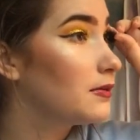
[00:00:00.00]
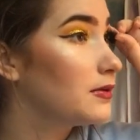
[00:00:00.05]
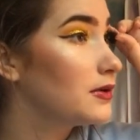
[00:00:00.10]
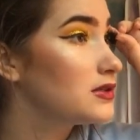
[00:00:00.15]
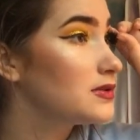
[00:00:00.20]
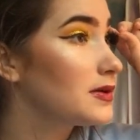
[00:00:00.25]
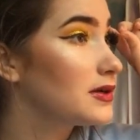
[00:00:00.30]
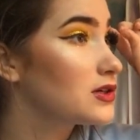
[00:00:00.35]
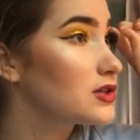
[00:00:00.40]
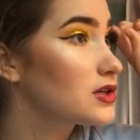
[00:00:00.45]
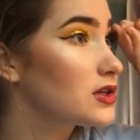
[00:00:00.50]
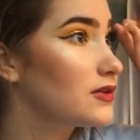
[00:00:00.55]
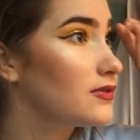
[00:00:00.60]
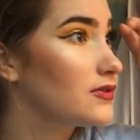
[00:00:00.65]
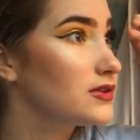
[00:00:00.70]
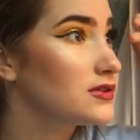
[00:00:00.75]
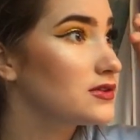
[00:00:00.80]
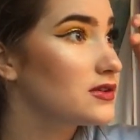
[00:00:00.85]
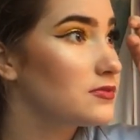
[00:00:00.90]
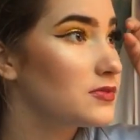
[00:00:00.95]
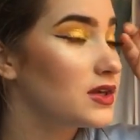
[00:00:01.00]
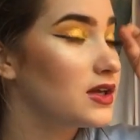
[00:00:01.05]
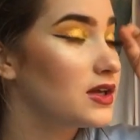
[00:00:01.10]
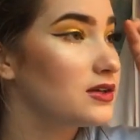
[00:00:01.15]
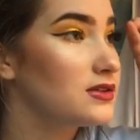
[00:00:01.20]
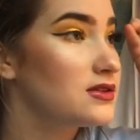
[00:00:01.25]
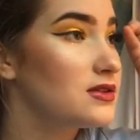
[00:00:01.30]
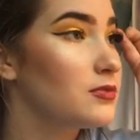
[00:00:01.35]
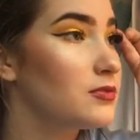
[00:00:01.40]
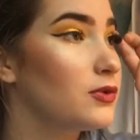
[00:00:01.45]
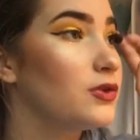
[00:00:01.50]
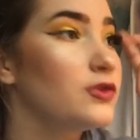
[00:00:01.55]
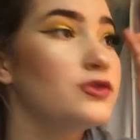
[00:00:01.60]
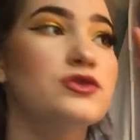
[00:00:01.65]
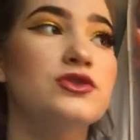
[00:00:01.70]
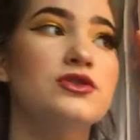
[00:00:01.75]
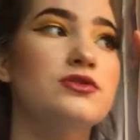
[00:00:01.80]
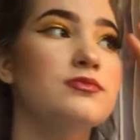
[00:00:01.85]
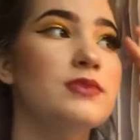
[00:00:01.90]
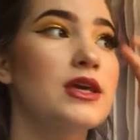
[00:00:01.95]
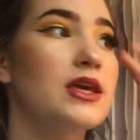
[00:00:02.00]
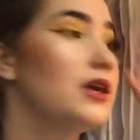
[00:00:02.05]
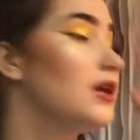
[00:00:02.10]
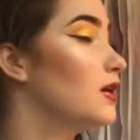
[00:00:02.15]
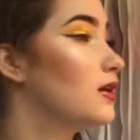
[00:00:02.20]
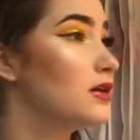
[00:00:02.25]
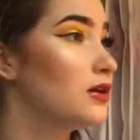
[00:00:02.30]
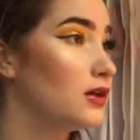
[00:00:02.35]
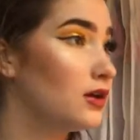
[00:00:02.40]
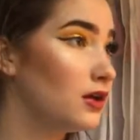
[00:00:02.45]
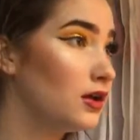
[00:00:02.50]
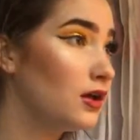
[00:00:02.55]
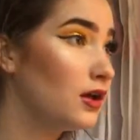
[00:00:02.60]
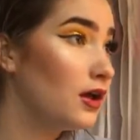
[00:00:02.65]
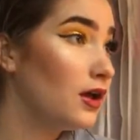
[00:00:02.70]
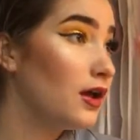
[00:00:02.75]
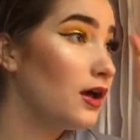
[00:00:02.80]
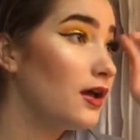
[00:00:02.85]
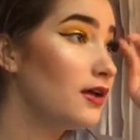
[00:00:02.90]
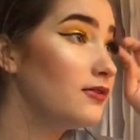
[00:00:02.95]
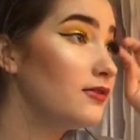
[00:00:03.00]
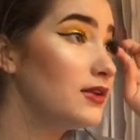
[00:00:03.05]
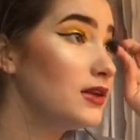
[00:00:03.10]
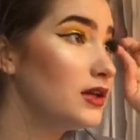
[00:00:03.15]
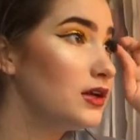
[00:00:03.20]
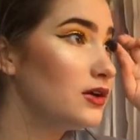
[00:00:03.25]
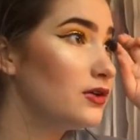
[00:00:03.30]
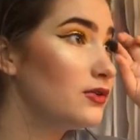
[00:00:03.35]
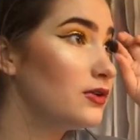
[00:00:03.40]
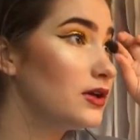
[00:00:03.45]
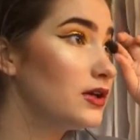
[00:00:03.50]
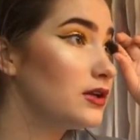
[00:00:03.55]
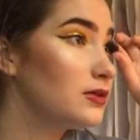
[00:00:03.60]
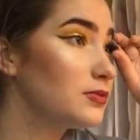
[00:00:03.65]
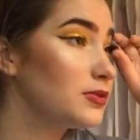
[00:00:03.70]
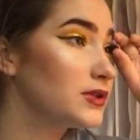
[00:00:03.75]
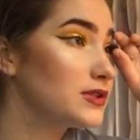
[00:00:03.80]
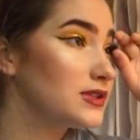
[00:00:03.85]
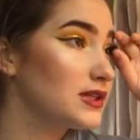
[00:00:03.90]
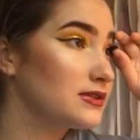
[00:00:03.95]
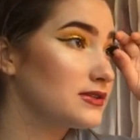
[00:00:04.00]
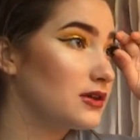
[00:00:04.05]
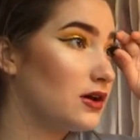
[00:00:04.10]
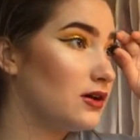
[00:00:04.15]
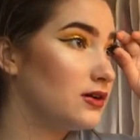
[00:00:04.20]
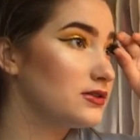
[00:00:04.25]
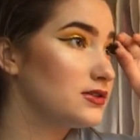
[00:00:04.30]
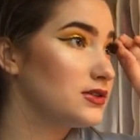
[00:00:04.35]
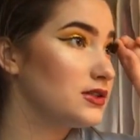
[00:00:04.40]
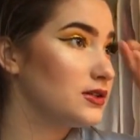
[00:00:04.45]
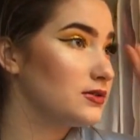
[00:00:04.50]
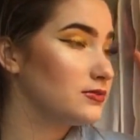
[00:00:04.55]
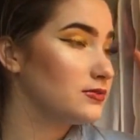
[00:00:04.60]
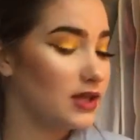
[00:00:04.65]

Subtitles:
especially if it's something as simple as just making a video in a princess costume.